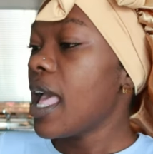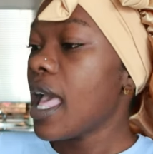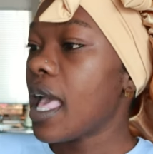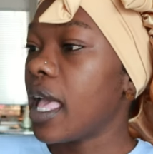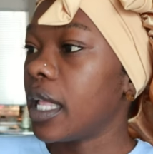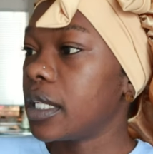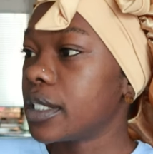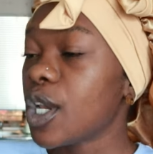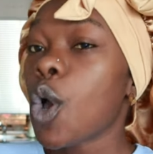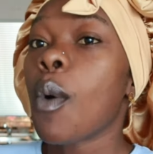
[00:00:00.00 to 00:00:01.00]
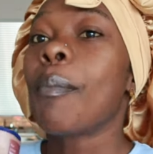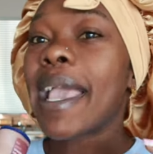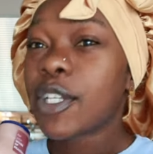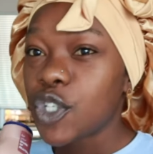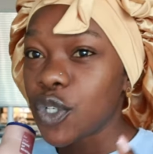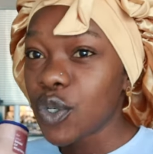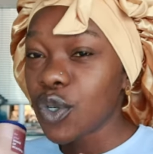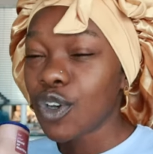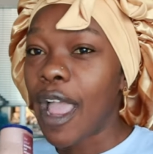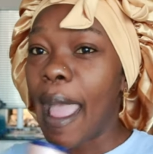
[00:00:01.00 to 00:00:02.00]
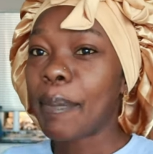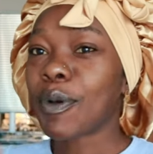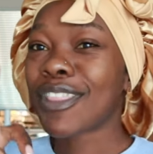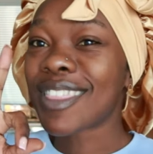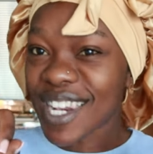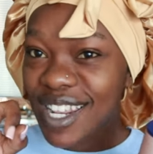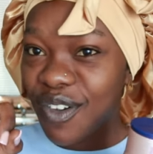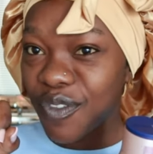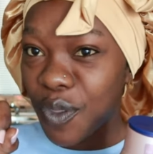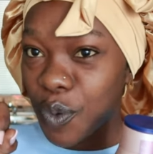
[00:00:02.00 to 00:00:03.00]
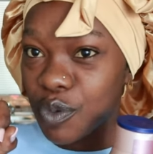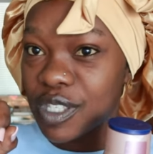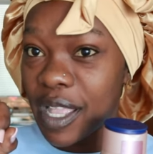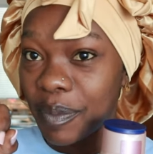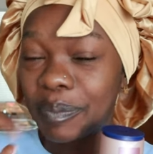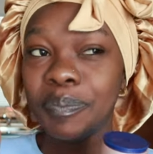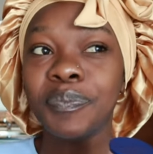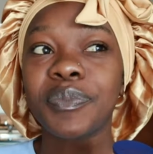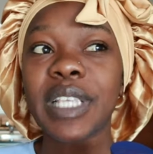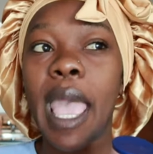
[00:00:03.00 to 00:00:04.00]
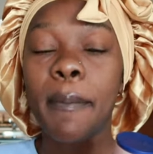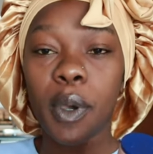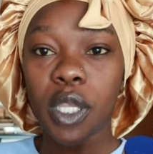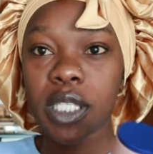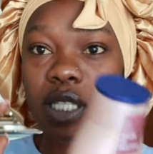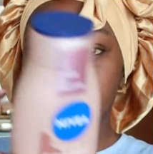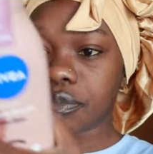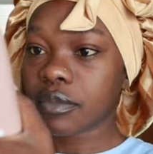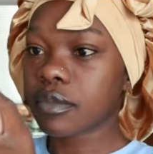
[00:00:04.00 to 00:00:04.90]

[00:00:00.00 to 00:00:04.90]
And mind you, I bought 3 of those. I bought